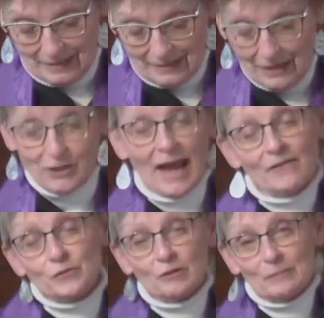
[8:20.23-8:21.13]
Now, you
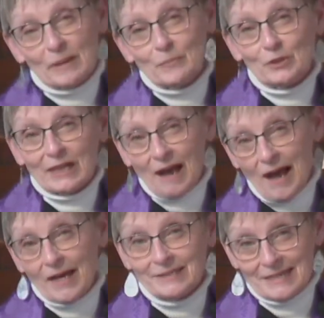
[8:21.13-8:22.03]
have to remember the
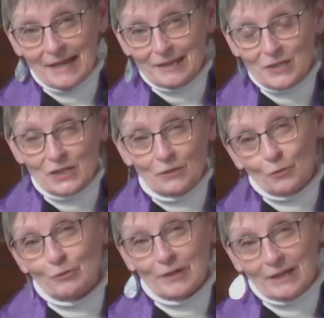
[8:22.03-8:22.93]
context in
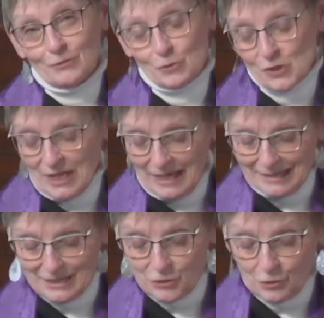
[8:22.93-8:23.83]
order to understand
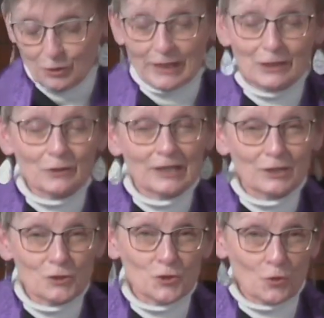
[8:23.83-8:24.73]
this. Earlier in
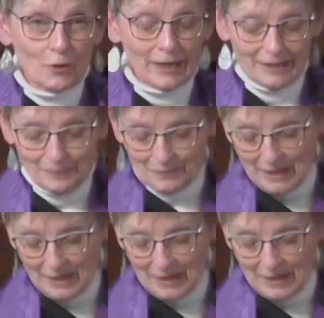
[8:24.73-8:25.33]
the story,